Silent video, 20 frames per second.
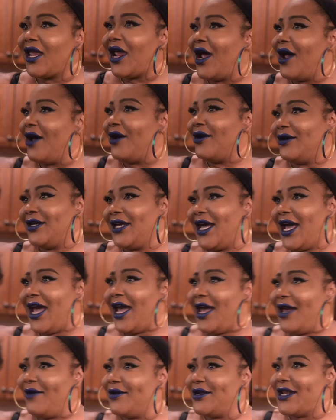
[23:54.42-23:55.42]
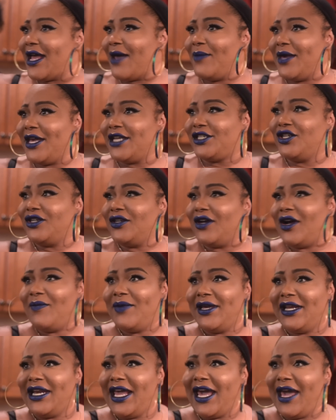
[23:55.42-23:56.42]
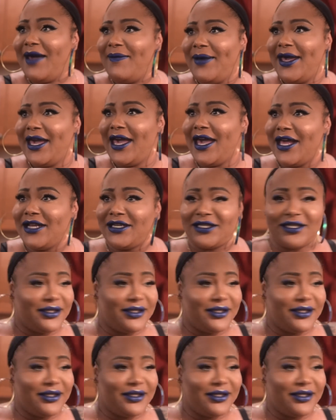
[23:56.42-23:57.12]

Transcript: Okay, well that means you're gonna be lit, bitch.